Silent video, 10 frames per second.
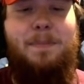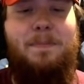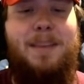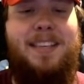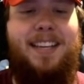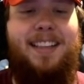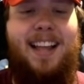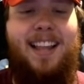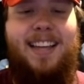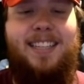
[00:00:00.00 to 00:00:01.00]
missing
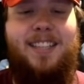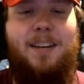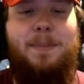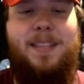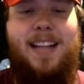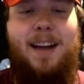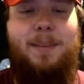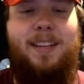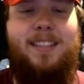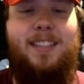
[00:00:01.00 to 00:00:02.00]
that last jump is not
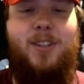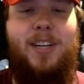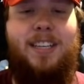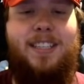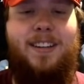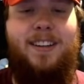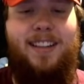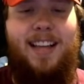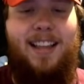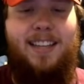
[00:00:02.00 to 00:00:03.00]
because the trick is hard.
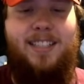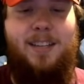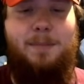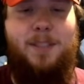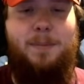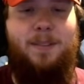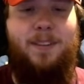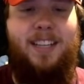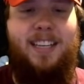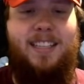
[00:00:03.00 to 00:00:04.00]
That last jump should be
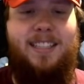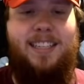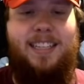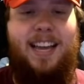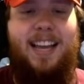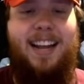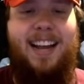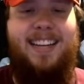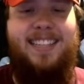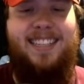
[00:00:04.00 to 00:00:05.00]
really easy to
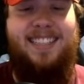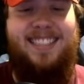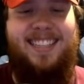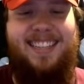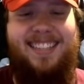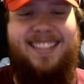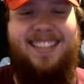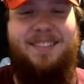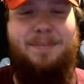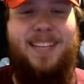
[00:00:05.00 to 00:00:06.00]
get. I just
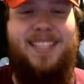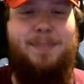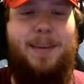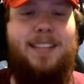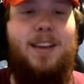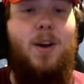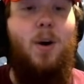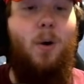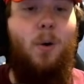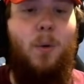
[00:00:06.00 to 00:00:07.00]
didn't press space.
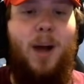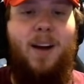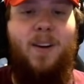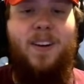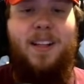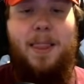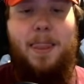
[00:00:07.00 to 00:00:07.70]
Oh, wow.